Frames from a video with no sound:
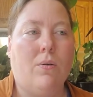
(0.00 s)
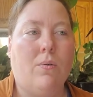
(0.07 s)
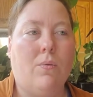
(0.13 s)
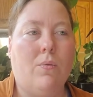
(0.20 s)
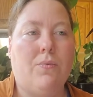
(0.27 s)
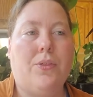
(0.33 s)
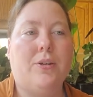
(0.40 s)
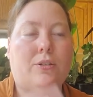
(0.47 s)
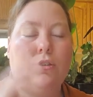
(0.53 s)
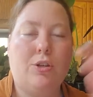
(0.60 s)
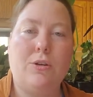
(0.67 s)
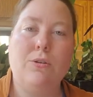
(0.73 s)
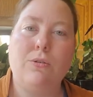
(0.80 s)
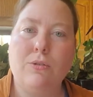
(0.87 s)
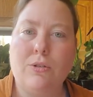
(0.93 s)
the
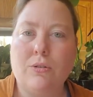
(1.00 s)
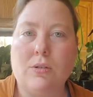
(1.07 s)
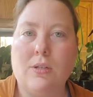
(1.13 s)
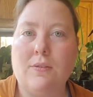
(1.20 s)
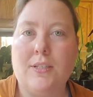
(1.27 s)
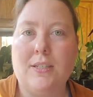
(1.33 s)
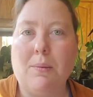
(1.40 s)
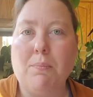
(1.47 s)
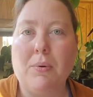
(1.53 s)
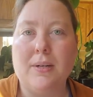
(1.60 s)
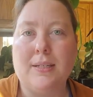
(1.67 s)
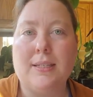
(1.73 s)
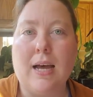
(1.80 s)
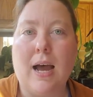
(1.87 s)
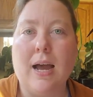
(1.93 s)
two sort of separate
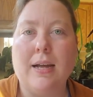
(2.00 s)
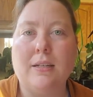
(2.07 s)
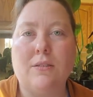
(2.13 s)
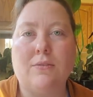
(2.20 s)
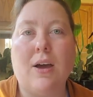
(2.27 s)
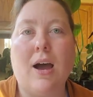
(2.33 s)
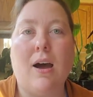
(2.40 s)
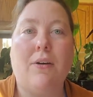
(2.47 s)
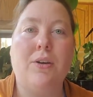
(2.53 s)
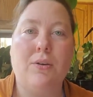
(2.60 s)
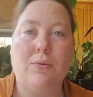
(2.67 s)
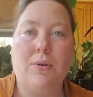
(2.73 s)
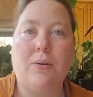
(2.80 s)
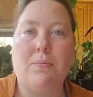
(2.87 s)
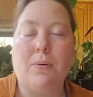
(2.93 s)
sides of how you
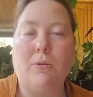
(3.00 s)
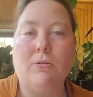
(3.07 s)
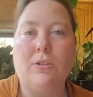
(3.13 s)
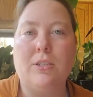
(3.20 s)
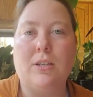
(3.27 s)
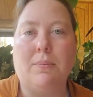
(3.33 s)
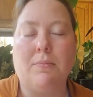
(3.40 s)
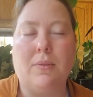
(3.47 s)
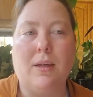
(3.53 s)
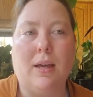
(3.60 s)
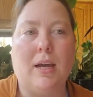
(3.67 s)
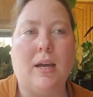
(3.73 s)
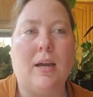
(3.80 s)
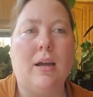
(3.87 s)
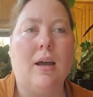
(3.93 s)
would approach
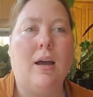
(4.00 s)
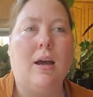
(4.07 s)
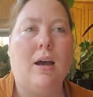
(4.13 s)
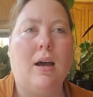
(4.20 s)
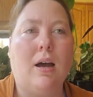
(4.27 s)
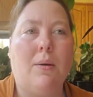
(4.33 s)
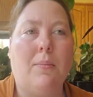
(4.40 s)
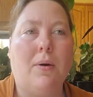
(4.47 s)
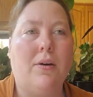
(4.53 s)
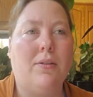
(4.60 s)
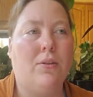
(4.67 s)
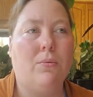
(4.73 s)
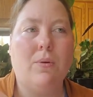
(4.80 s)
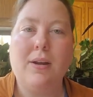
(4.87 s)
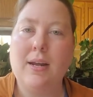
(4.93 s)
something. On
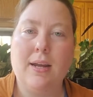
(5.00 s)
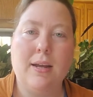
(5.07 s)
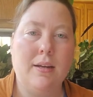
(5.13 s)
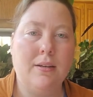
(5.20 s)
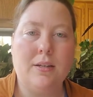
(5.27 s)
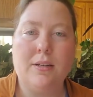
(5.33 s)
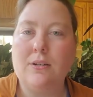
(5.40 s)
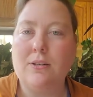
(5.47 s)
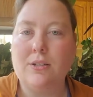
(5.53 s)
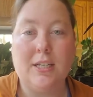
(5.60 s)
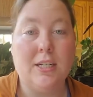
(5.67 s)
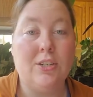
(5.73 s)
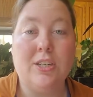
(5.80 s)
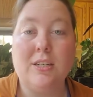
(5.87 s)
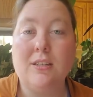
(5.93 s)
the one hand, you're
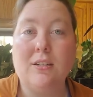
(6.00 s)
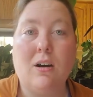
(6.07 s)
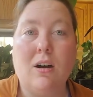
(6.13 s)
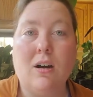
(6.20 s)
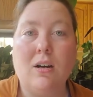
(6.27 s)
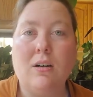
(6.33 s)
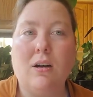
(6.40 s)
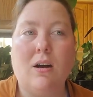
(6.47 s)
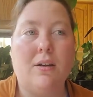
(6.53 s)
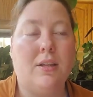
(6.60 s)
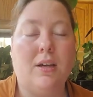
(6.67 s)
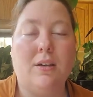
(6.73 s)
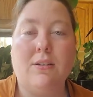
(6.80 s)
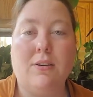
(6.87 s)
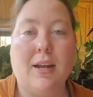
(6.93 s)
teaching the dog. On
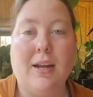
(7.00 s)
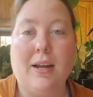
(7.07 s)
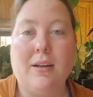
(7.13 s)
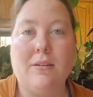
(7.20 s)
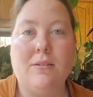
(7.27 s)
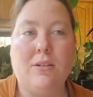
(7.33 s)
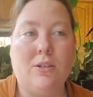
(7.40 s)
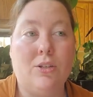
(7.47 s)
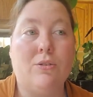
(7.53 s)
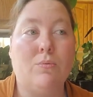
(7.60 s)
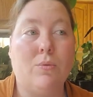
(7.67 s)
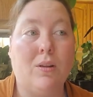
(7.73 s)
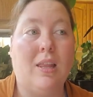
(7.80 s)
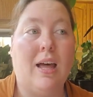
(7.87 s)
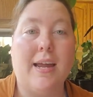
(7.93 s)
the other hand, you're
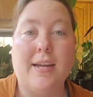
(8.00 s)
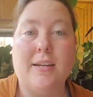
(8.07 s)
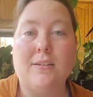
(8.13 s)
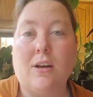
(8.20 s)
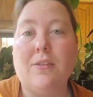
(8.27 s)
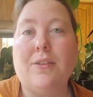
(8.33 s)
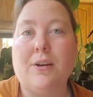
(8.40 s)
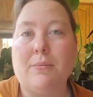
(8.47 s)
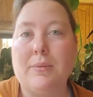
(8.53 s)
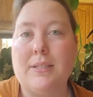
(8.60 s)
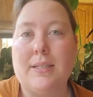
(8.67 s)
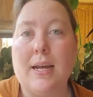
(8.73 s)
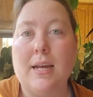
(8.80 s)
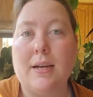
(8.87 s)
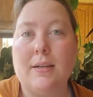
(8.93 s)
reliant on their
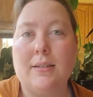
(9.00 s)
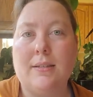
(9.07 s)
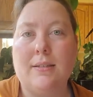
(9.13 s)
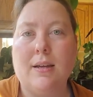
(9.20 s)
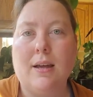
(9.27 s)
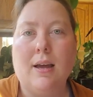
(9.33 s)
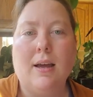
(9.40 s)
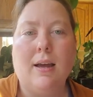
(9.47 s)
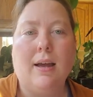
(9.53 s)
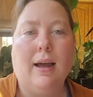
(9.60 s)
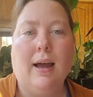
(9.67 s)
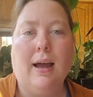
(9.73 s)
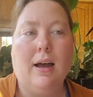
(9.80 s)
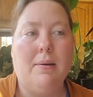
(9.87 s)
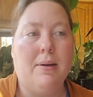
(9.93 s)
mistakes.
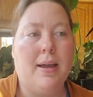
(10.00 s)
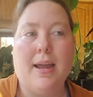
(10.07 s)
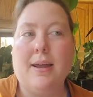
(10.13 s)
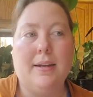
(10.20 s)
And